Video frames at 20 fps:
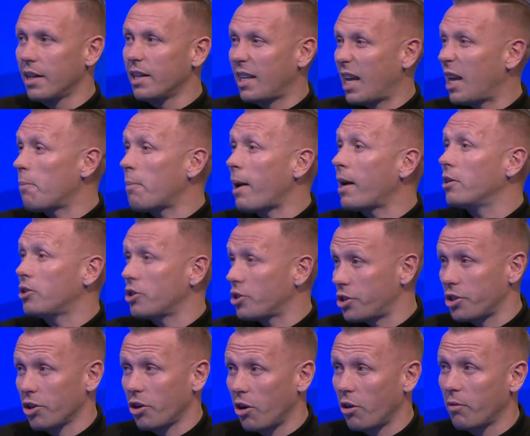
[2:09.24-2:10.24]
they're a manager
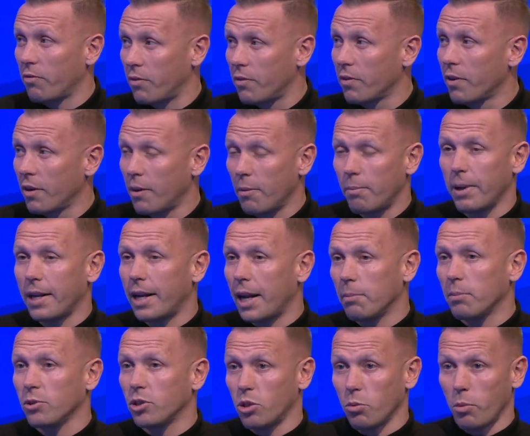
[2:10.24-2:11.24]
short of mm. being
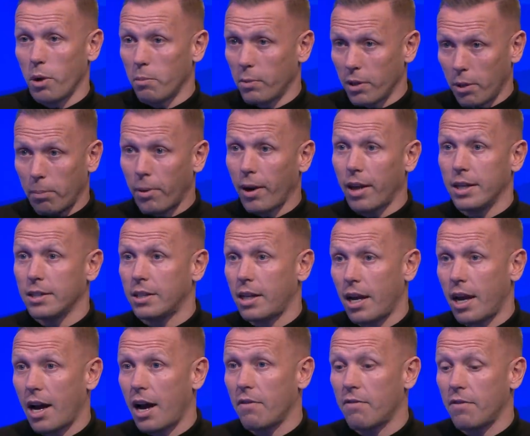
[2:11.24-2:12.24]
able to win with the players
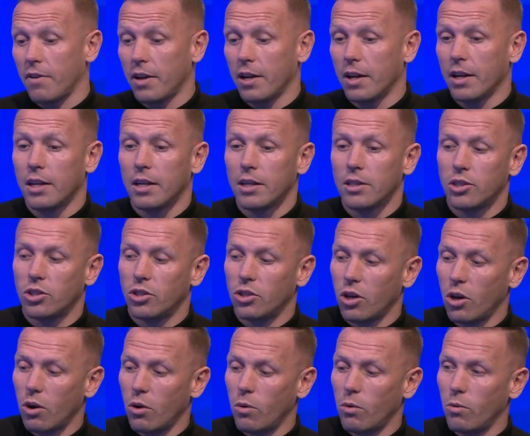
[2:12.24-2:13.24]
they have.
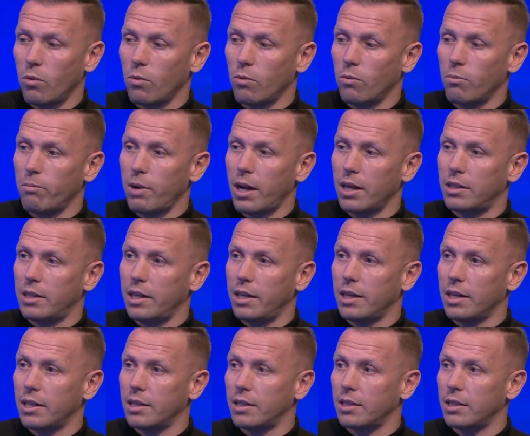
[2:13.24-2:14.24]
So
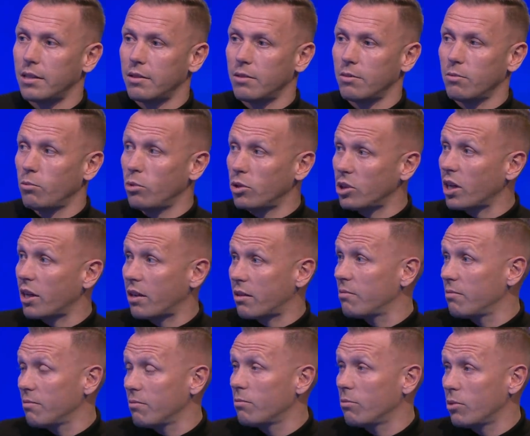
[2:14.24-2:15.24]
Martinez was a,
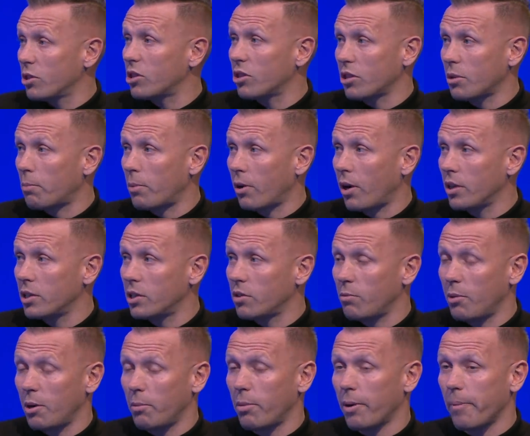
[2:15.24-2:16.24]
was a surprise
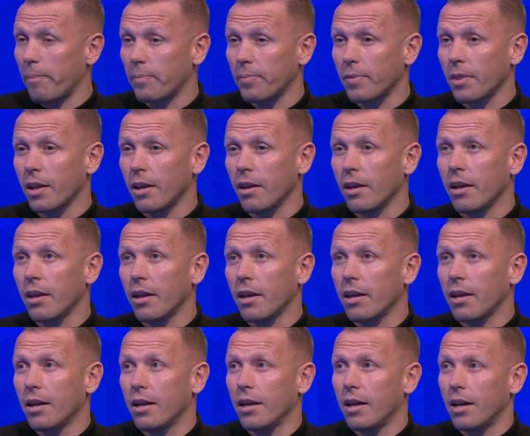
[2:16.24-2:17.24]
for me, but
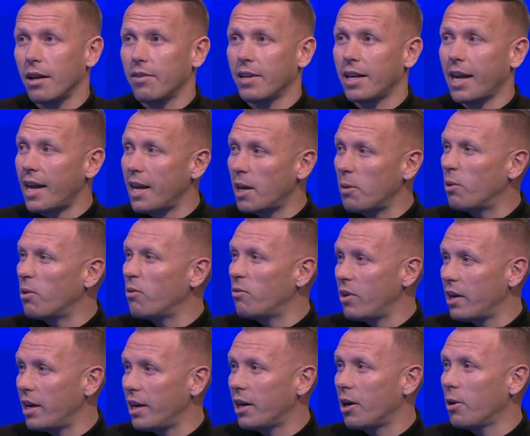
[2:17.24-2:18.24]
I think anyone
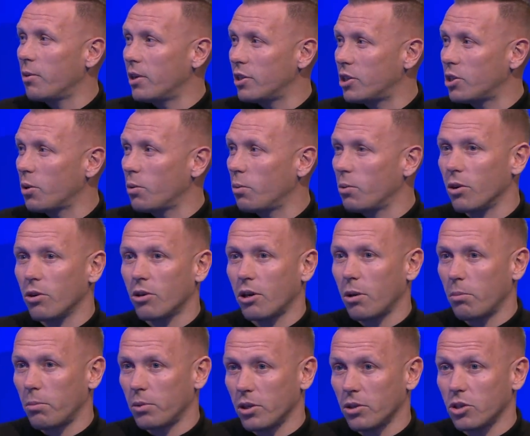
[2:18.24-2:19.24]
really going into a World
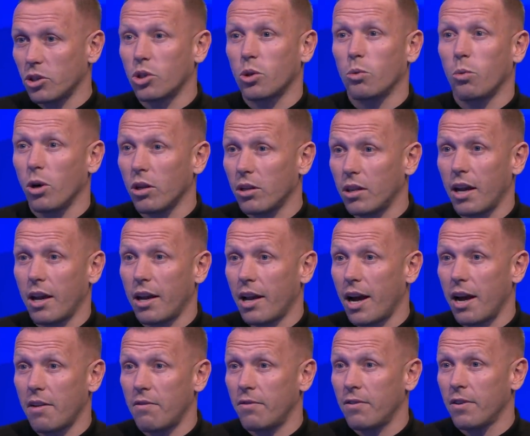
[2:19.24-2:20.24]
Cup with a squad they
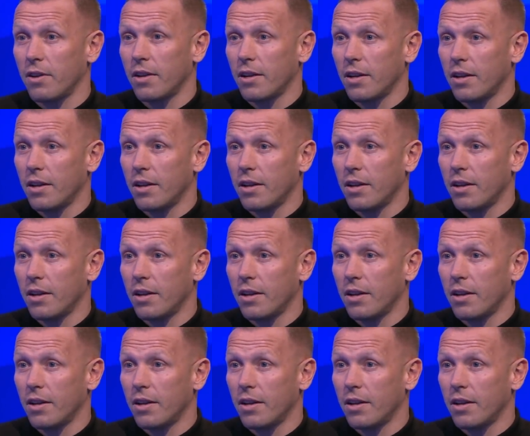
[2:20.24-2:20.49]
have,